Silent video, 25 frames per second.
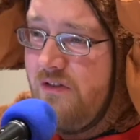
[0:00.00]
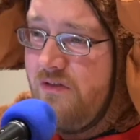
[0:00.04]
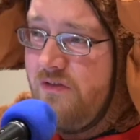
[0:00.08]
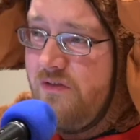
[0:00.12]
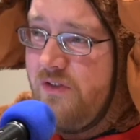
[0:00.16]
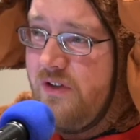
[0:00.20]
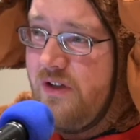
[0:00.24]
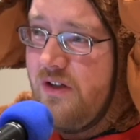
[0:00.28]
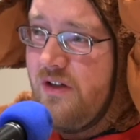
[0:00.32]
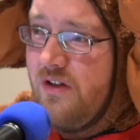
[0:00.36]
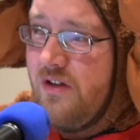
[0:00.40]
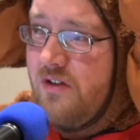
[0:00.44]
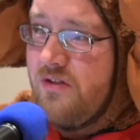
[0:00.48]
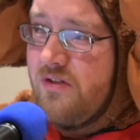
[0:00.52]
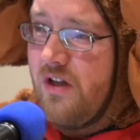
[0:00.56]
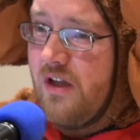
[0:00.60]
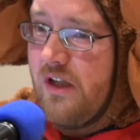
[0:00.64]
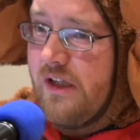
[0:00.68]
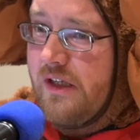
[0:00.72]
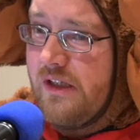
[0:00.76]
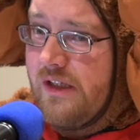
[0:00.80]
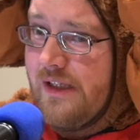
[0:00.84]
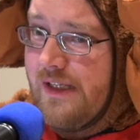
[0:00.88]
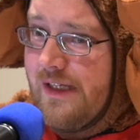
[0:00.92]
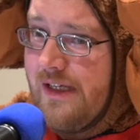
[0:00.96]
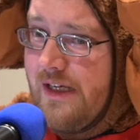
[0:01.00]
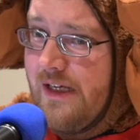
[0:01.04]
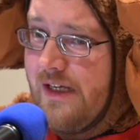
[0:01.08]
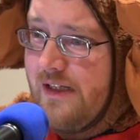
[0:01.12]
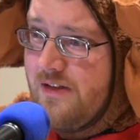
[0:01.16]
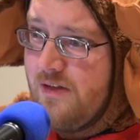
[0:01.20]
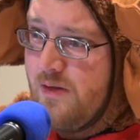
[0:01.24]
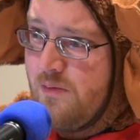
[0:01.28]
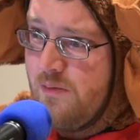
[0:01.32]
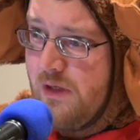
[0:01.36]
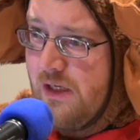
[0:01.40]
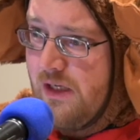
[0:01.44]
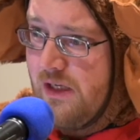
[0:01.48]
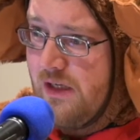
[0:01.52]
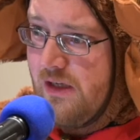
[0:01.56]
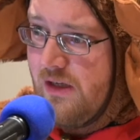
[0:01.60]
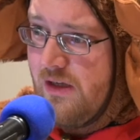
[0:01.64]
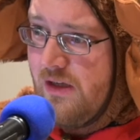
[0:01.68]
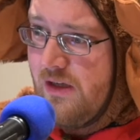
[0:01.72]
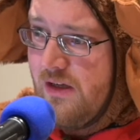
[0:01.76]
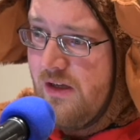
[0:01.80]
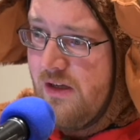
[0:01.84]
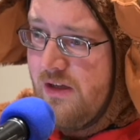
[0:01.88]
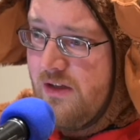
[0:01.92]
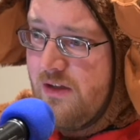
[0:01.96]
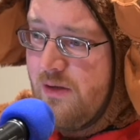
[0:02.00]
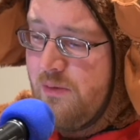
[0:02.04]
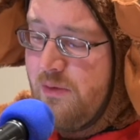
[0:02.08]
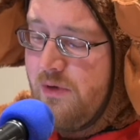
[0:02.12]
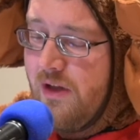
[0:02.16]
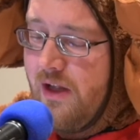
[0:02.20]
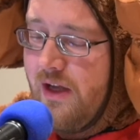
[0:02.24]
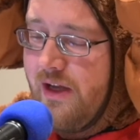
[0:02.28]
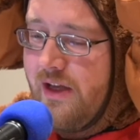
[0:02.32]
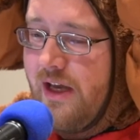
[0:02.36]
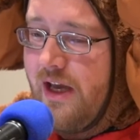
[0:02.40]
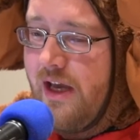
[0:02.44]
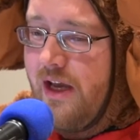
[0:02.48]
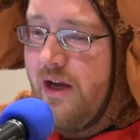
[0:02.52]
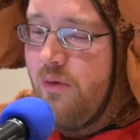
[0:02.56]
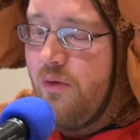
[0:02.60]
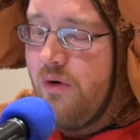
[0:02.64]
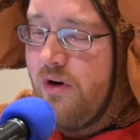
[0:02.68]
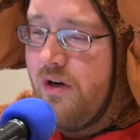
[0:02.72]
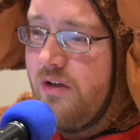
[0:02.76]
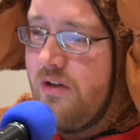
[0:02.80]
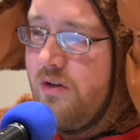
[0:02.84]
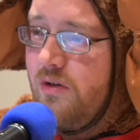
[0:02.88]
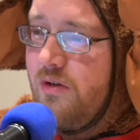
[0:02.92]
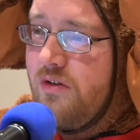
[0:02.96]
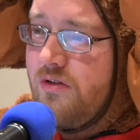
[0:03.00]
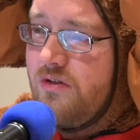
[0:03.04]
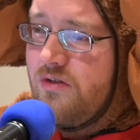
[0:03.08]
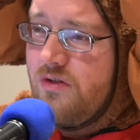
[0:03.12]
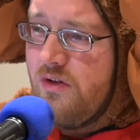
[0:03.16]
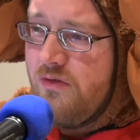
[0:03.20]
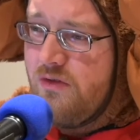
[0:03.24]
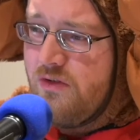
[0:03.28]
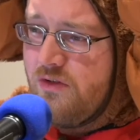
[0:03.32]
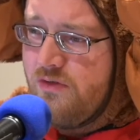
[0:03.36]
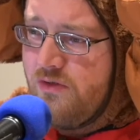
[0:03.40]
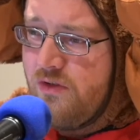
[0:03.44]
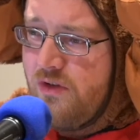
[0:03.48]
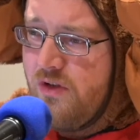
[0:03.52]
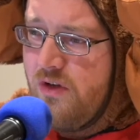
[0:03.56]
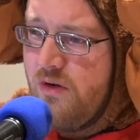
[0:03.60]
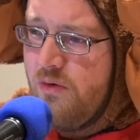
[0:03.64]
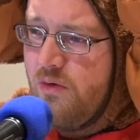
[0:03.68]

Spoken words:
feels a little icky to me to be like, hey, we're going to do this service for you.